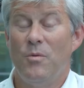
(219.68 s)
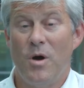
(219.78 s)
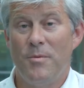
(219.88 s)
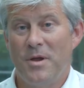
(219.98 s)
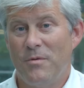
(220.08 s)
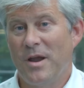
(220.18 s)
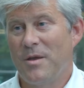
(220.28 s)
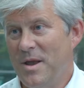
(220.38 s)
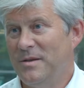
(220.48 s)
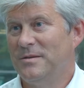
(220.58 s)
Why would I
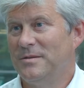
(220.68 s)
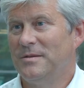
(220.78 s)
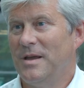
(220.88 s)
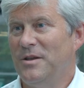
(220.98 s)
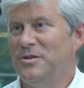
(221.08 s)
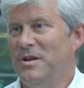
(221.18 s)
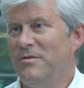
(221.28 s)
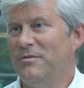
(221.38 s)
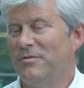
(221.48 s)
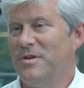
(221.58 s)
recommend
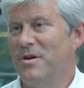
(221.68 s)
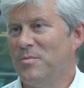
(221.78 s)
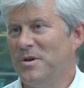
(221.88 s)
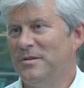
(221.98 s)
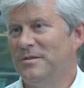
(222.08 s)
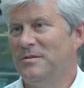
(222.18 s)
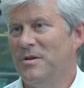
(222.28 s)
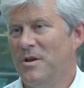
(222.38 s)
engineering for a young person?